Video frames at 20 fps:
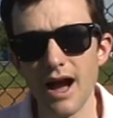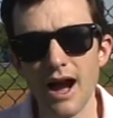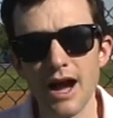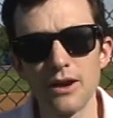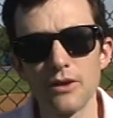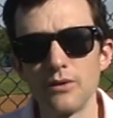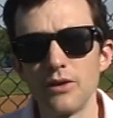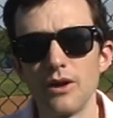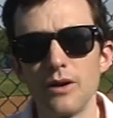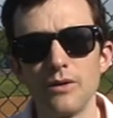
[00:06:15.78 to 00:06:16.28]
I
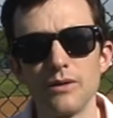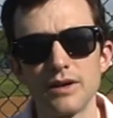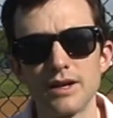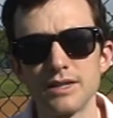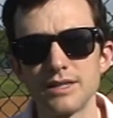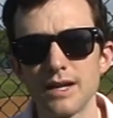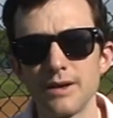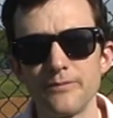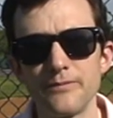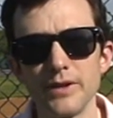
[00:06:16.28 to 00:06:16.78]
don't know,
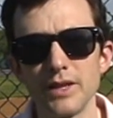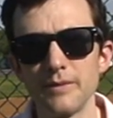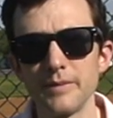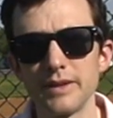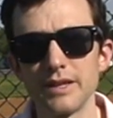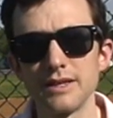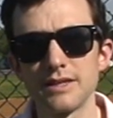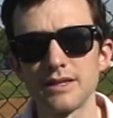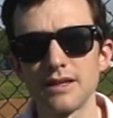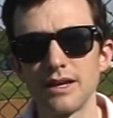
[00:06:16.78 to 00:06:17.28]
because I'm
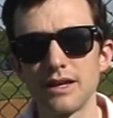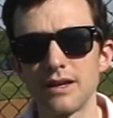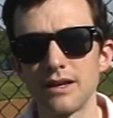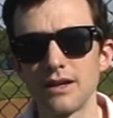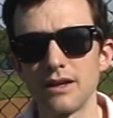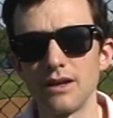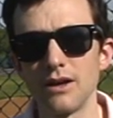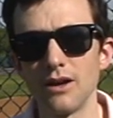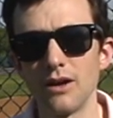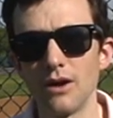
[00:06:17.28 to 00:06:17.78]
filming this like
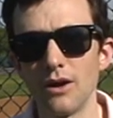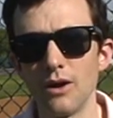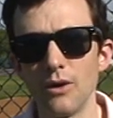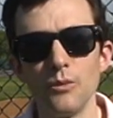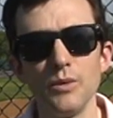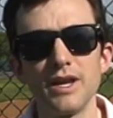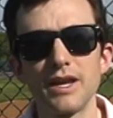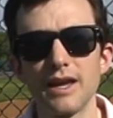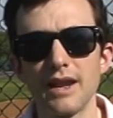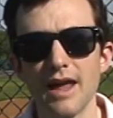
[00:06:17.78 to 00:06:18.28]
a
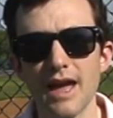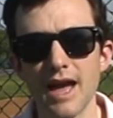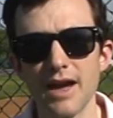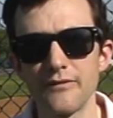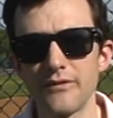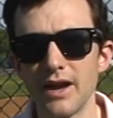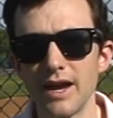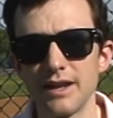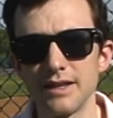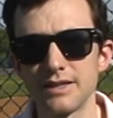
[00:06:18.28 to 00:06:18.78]
week and a
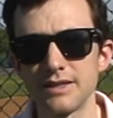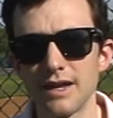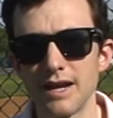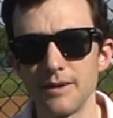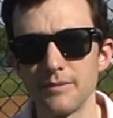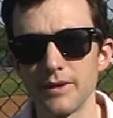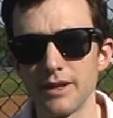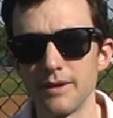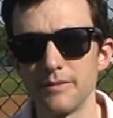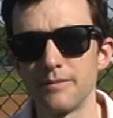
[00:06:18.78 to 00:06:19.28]
half ahead of
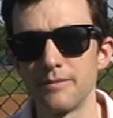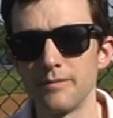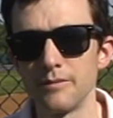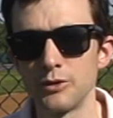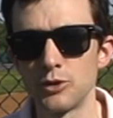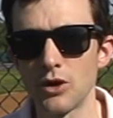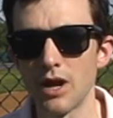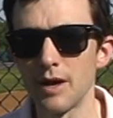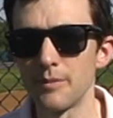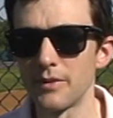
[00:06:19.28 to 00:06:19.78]
time. I'm going to
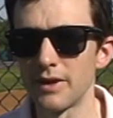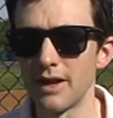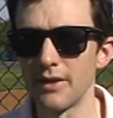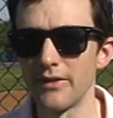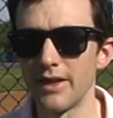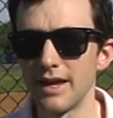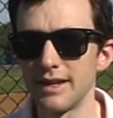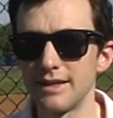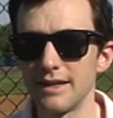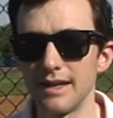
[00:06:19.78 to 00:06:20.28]
drop it on
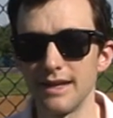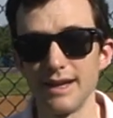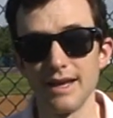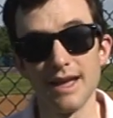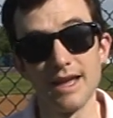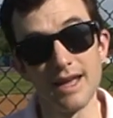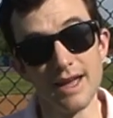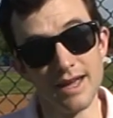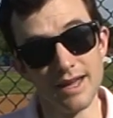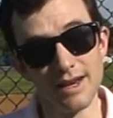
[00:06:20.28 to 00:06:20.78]
that day.
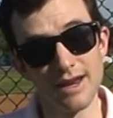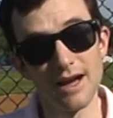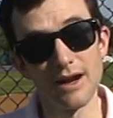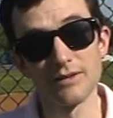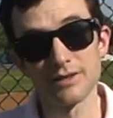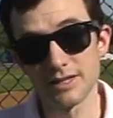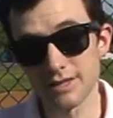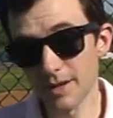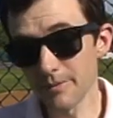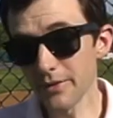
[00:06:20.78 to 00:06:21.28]

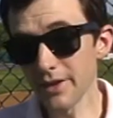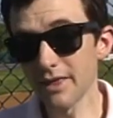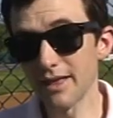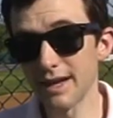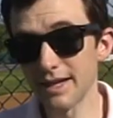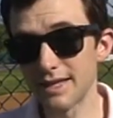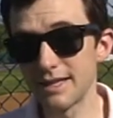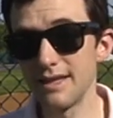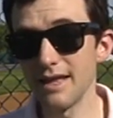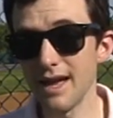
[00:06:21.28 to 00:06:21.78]
Now, something
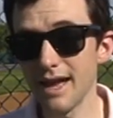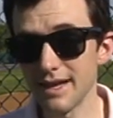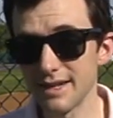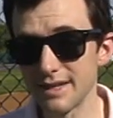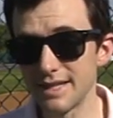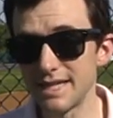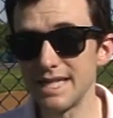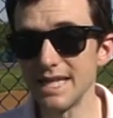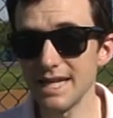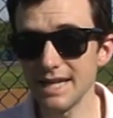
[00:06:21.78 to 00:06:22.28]
like
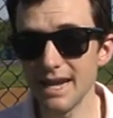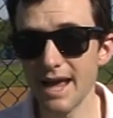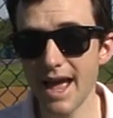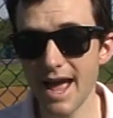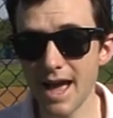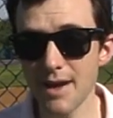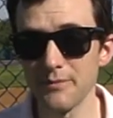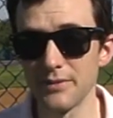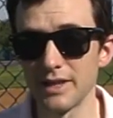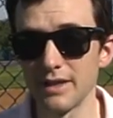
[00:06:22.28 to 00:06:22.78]
that did
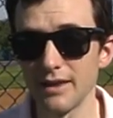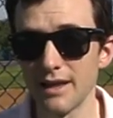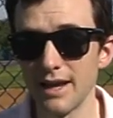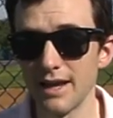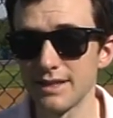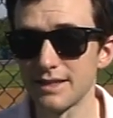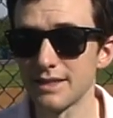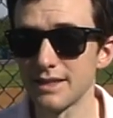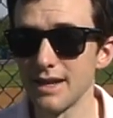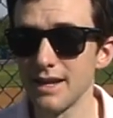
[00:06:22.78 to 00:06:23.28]
happen
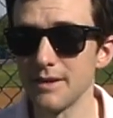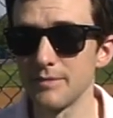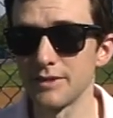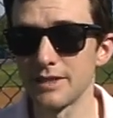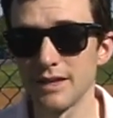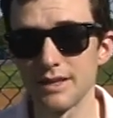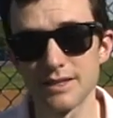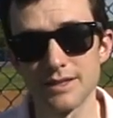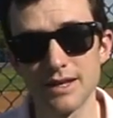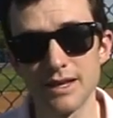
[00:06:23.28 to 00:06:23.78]
last time, as
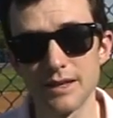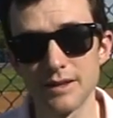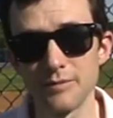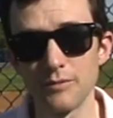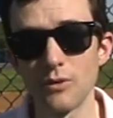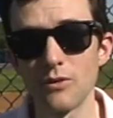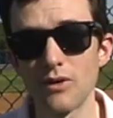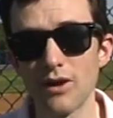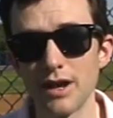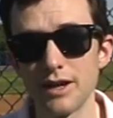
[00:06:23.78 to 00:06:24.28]
I said,
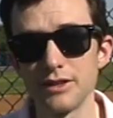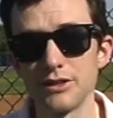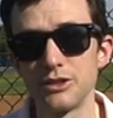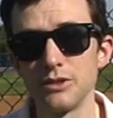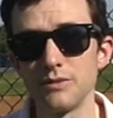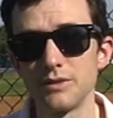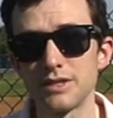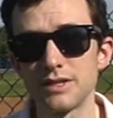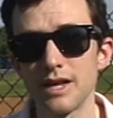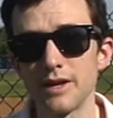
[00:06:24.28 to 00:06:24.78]
more on
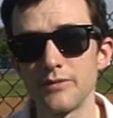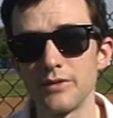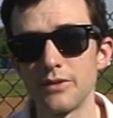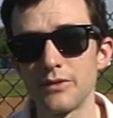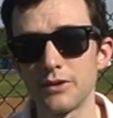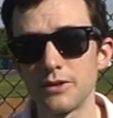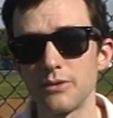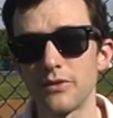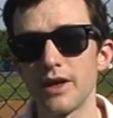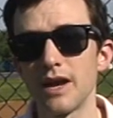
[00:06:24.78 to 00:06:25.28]
June
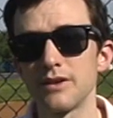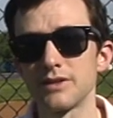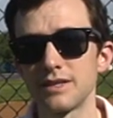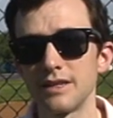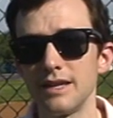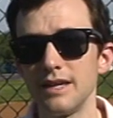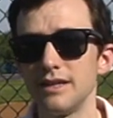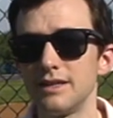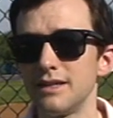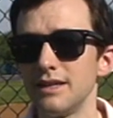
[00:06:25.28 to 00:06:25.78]
7th,
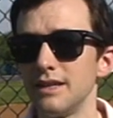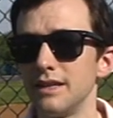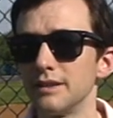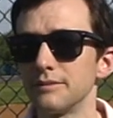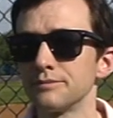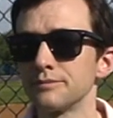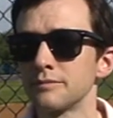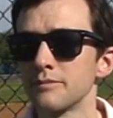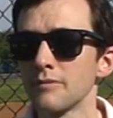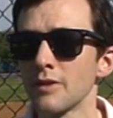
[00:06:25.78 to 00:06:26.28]

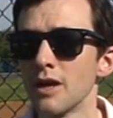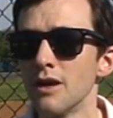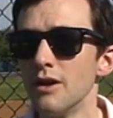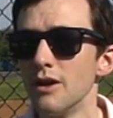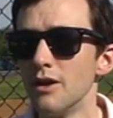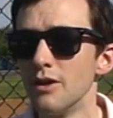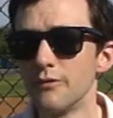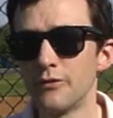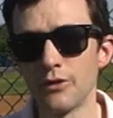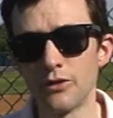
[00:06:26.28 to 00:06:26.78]

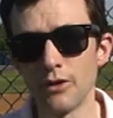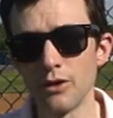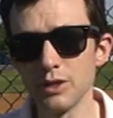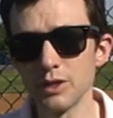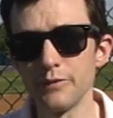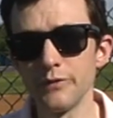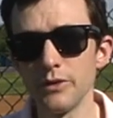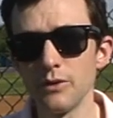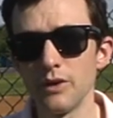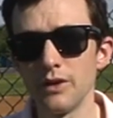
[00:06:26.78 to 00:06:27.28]
2018. For
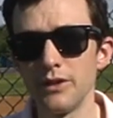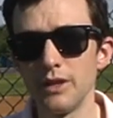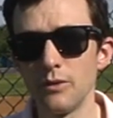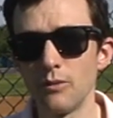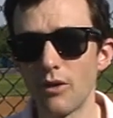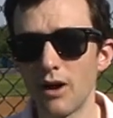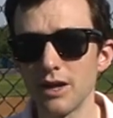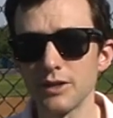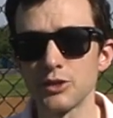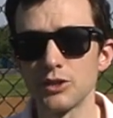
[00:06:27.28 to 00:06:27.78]
those of you in the
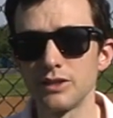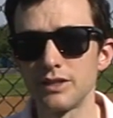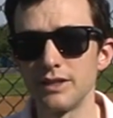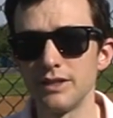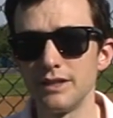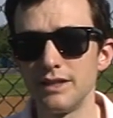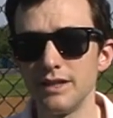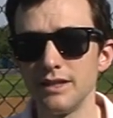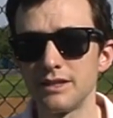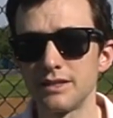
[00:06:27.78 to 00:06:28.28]

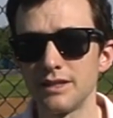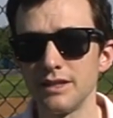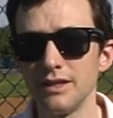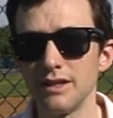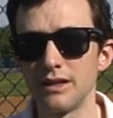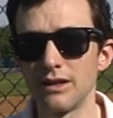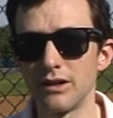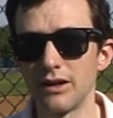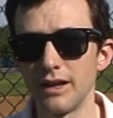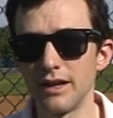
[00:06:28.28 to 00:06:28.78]
Washington,
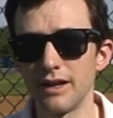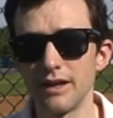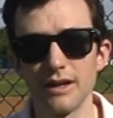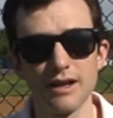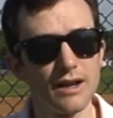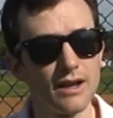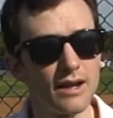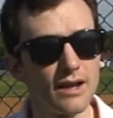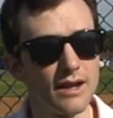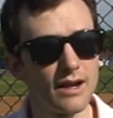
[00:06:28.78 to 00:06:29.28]
D.C. area,
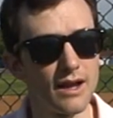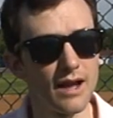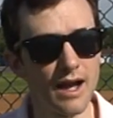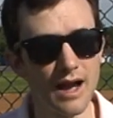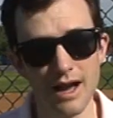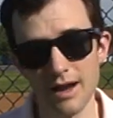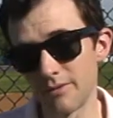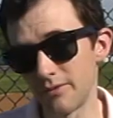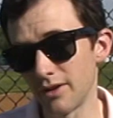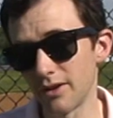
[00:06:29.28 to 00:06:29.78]

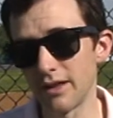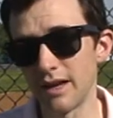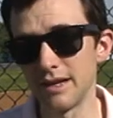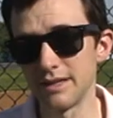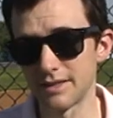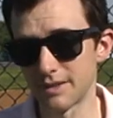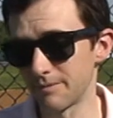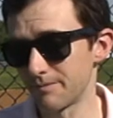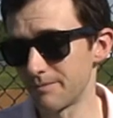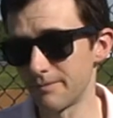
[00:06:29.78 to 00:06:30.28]
I
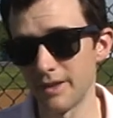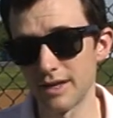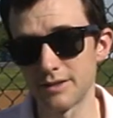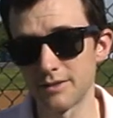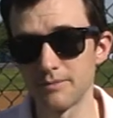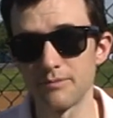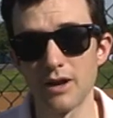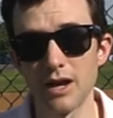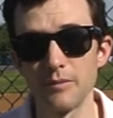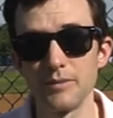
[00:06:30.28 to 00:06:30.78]
realize that
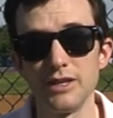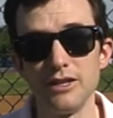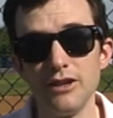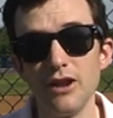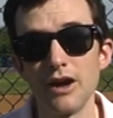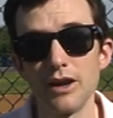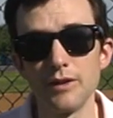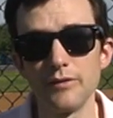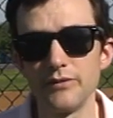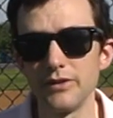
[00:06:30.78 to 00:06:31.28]
that's probably
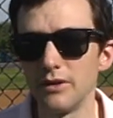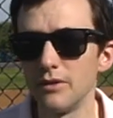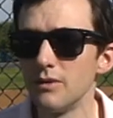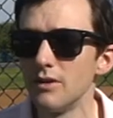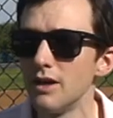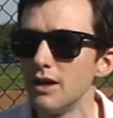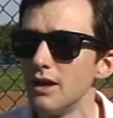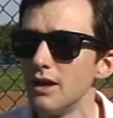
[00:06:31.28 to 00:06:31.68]
none of you.